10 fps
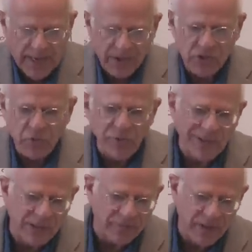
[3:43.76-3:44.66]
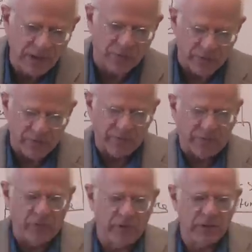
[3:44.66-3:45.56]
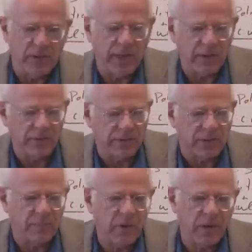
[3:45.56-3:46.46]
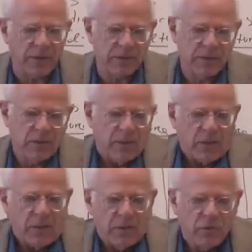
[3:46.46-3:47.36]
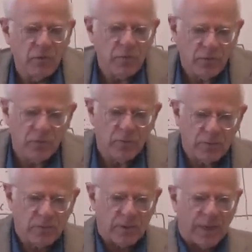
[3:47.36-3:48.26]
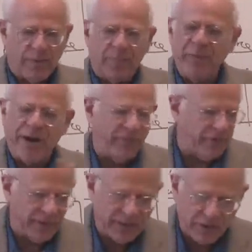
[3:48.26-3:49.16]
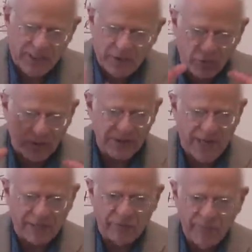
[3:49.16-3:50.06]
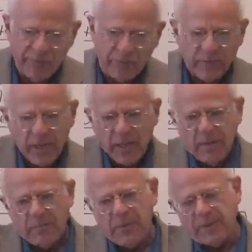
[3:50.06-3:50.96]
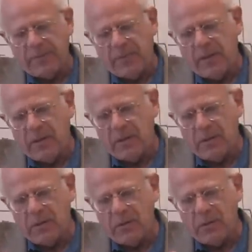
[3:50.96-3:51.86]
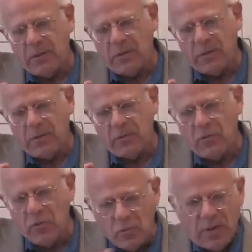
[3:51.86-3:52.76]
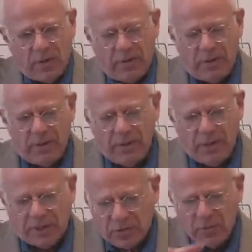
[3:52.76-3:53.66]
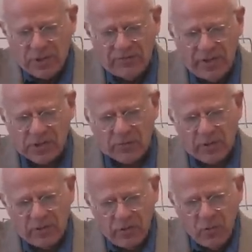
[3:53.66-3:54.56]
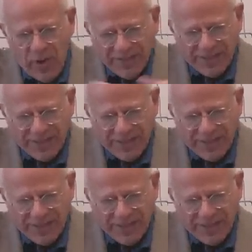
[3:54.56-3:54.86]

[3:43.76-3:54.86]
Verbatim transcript: as students of history," referring to Engels and Marx, I'm paraphrasing because I don't exactly remember it, but you, as students of history, you